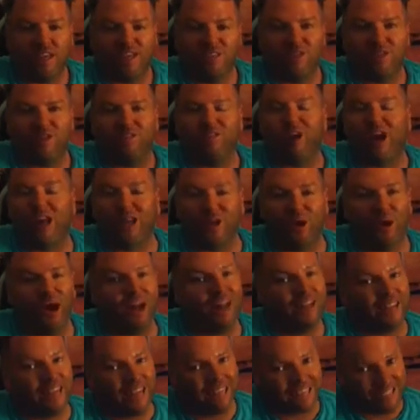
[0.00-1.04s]
so I've got a lot
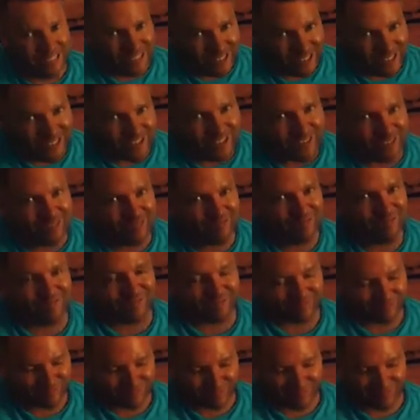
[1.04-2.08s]
of learning to do.
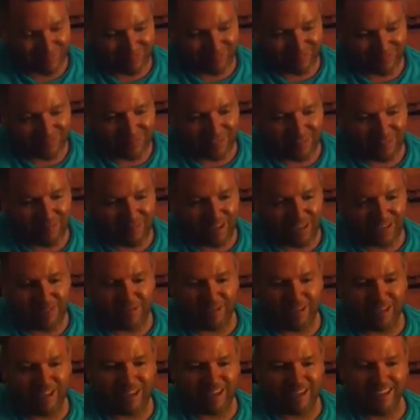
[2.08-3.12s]
But
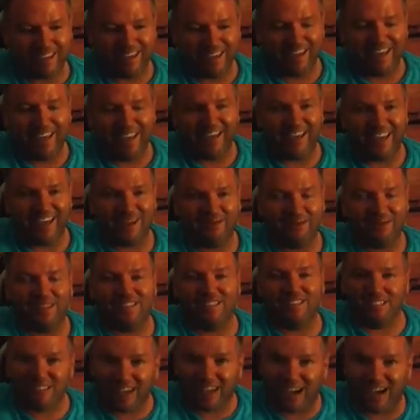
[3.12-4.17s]
anyway, it's
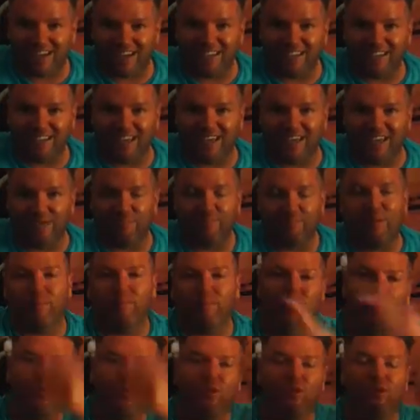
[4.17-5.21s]
Saturday night, but
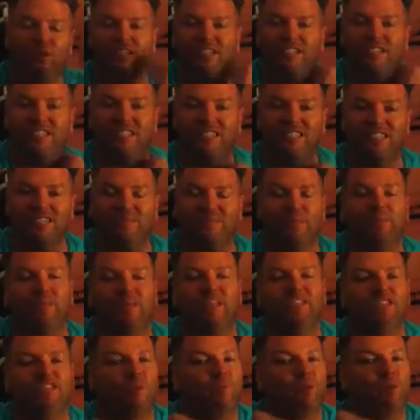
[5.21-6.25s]
maybe you'll get to see this. Maybe
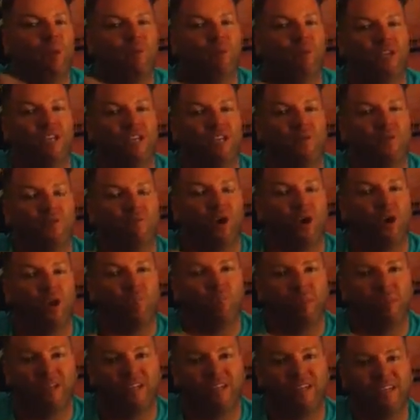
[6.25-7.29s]
this will be uploading on
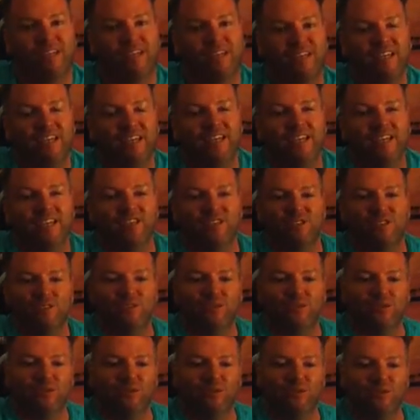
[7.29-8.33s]
Monday.
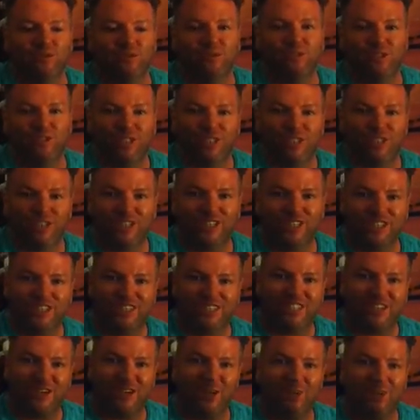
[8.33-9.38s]
So
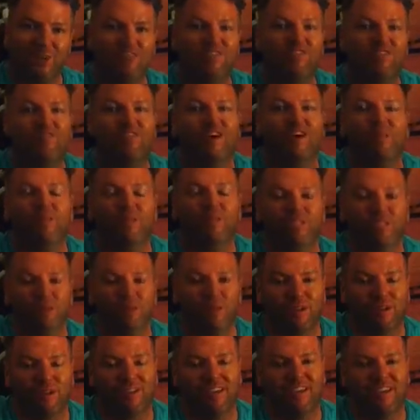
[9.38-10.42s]
cheers, I hope you have a fabulous
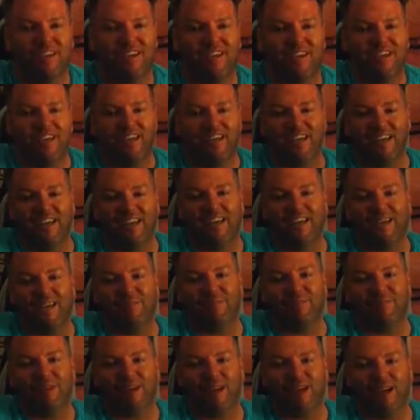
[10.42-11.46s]
Monday,
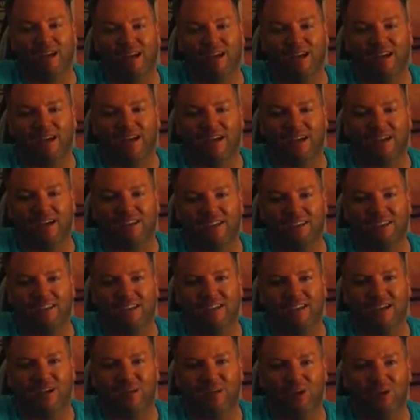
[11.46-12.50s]
and
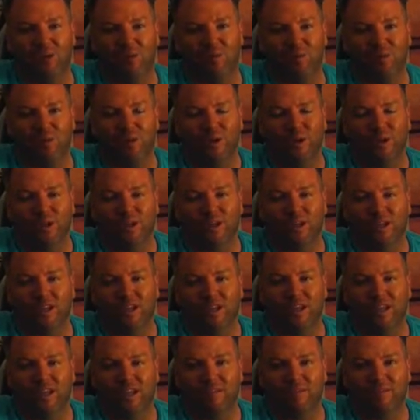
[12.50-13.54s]
I hope
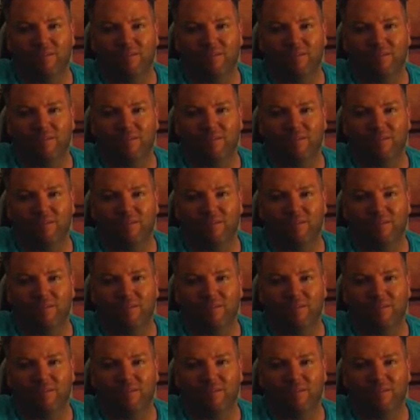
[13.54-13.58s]
that